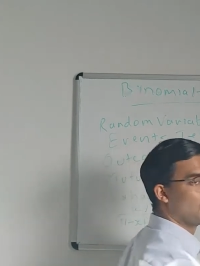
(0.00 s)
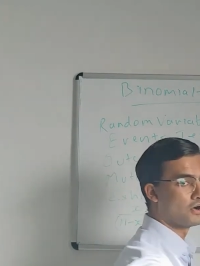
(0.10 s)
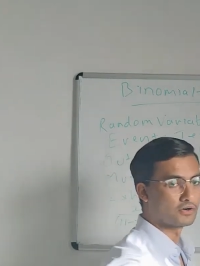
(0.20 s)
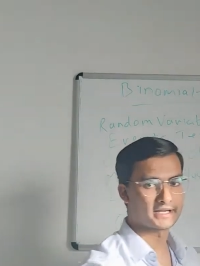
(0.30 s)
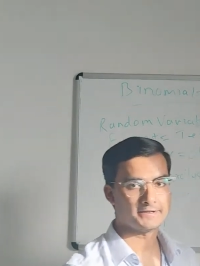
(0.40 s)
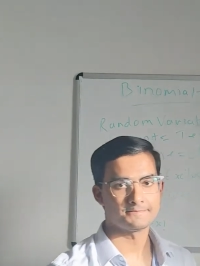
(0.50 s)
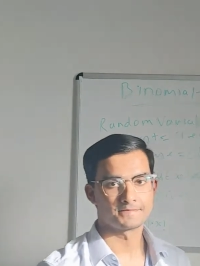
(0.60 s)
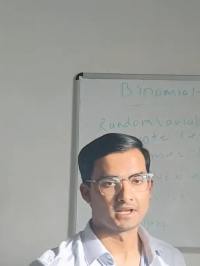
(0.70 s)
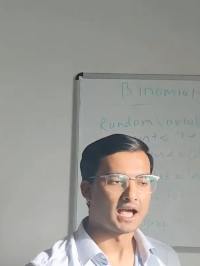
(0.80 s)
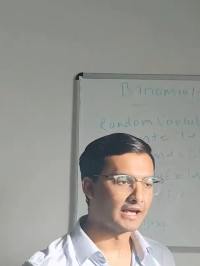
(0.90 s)
Okay,
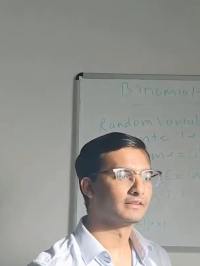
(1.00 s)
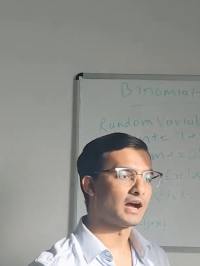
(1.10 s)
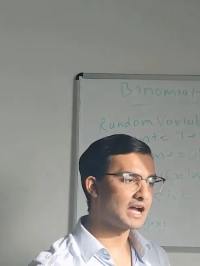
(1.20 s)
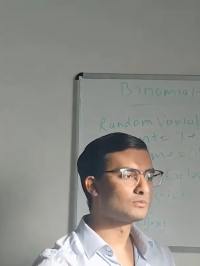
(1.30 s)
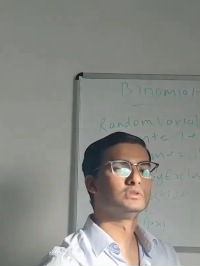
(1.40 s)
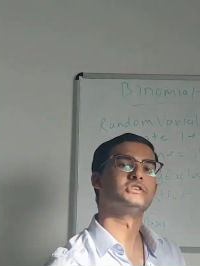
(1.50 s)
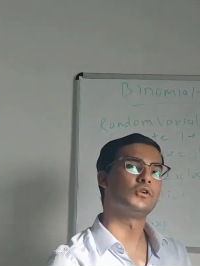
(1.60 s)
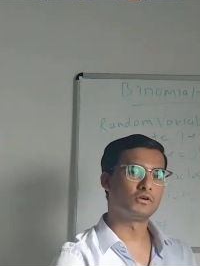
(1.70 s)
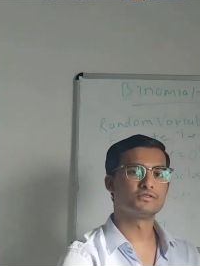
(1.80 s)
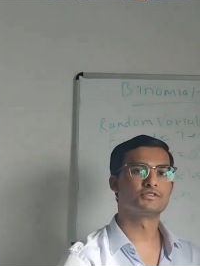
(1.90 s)
and I will
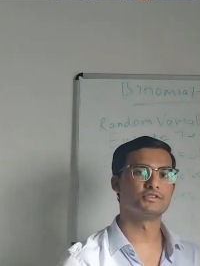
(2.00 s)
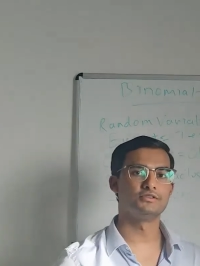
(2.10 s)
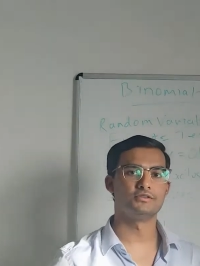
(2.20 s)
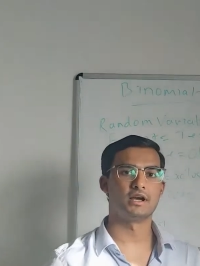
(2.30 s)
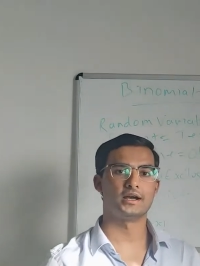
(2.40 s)
go on to